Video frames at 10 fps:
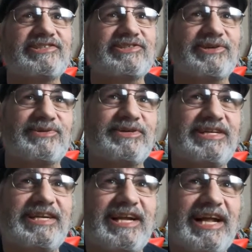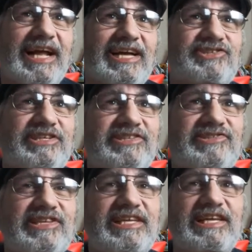So as you can
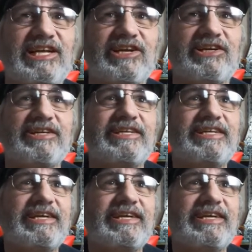see here,